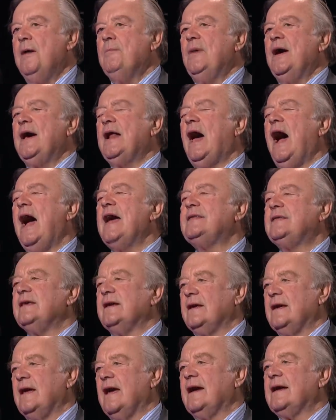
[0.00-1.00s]
But I
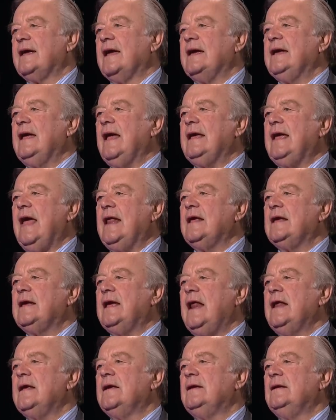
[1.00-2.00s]
think, yeah, getting,
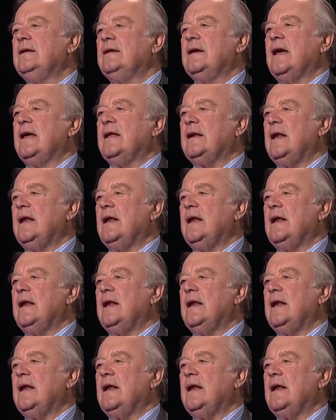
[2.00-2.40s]
getting,